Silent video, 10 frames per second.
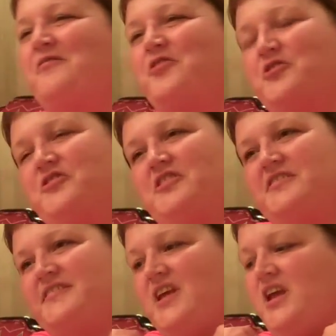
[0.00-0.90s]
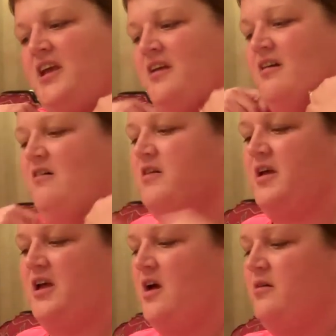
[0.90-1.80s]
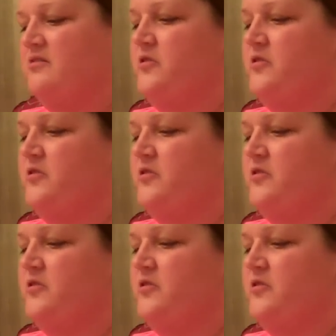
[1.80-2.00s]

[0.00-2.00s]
Versus saying, okay, I,